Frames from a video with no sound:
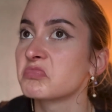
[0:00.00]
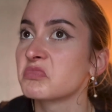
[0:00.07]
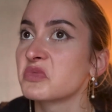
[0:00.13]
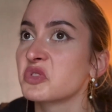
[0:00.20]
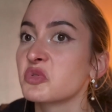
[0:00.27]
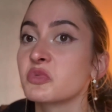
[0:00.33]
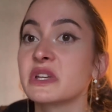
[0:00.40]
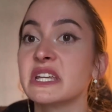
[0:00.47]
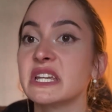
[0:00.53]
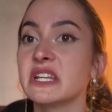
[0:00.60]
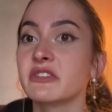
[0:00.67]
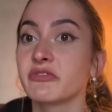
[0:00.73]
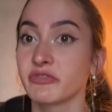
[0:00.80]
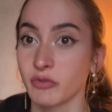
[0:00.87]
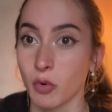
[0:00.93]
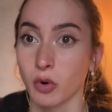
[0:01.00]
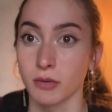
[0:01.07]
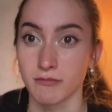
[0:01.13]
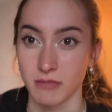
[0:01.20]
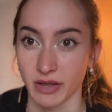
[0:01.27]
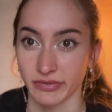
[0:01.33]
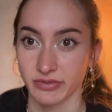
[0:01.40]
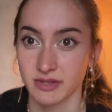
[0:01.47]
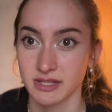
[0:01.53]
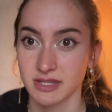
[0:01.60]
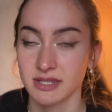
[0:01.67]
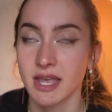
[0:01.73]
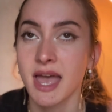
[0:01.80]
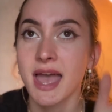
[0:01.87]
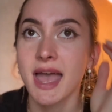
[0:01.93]
3 to 4
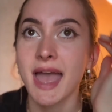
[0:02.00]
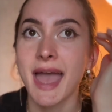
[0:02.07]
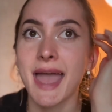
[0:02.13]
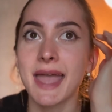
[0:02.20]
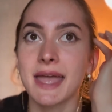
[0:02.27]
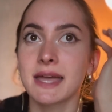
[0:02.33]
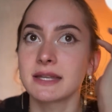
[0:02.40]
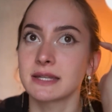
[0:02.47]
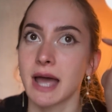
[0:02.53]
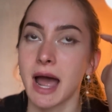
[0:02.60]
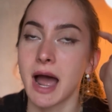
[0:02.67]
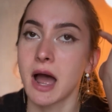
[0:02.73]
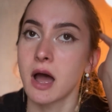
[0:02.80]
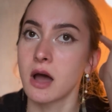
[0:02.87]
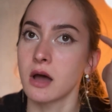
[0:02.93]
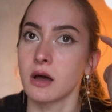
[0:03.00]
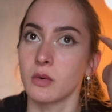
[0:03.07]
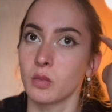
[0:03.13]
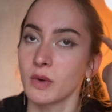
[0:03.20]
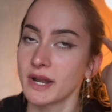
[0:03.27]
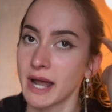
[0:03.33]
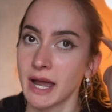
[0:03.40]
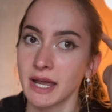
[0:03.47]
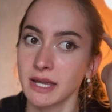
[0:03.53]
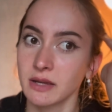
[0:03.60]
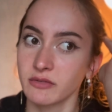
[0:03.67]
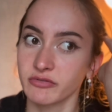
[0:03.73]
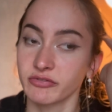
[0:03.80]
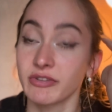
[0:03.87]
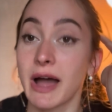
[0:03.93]
months. And when I
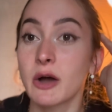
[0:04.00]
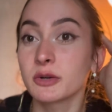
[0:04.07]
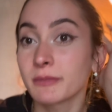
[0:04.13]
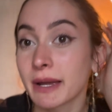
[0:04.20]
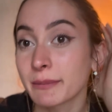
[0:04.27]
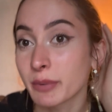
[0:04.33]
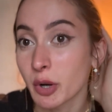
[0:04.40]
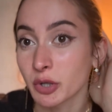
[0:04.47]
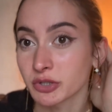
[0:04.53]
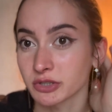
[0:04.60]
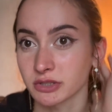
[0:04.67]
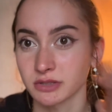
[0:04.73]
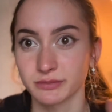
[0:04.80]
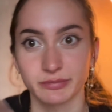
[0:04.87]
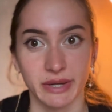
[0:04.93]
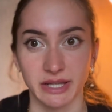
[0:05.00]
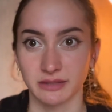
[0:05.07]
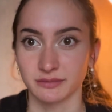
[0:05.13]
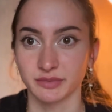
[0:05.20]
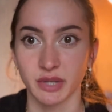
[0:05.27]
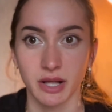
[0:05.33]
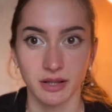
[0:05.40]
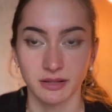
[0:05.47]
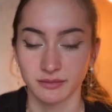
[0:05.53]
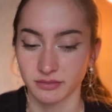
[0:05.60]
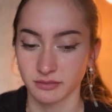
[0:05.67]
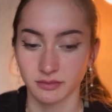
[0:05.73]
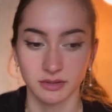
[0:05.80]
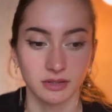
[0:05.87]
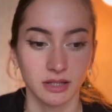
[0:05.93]
found my partner,
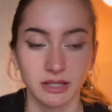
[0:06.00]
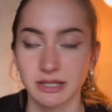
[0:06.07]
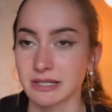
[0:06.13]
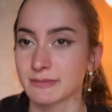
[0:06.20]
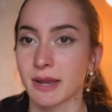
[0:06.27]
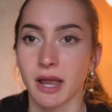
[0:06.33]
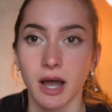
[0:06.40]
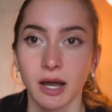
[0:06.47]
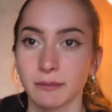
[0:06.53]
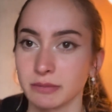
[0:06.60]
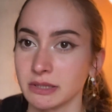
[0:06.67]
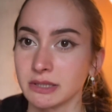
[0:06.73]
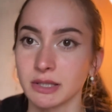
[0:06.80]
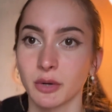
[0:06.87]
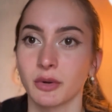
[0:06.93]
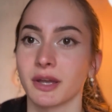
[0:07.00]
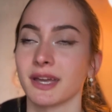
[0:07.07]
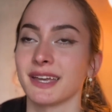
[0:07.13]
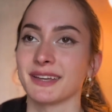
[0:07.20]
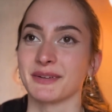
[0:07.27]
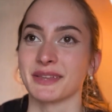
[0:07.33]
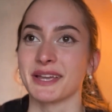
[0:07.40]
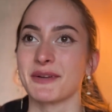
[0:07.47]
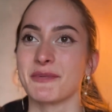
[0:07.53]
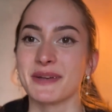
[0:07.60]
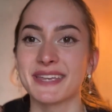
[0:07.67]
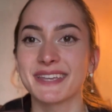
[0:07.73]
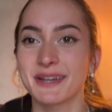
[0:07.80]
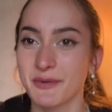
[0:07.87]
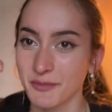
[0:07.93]
he's my hubby, okay? Like
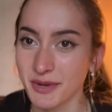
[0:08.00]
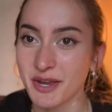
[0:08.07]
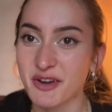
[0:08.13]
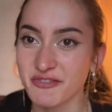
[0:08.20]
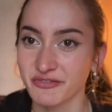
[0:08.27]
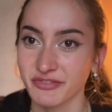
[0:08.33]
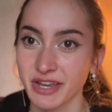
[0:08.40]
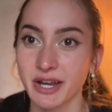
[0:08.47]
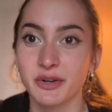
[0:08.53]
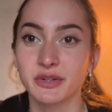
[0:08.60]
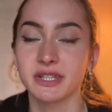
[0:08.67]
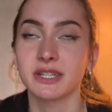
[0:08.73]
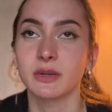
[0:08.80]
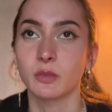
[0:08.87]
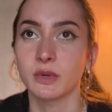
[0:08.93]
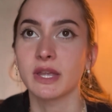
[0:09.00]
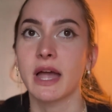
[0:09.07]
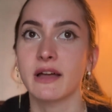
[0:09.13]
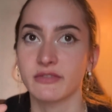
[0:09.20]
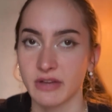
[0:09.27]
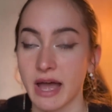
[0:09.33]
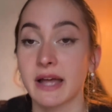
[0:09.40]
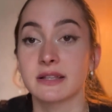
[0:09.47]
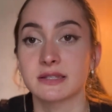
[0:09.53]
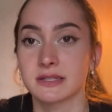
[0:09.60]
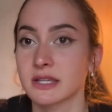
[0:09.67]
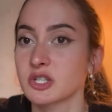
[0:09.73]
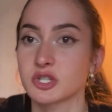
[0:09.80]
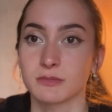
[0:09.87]
we have had such a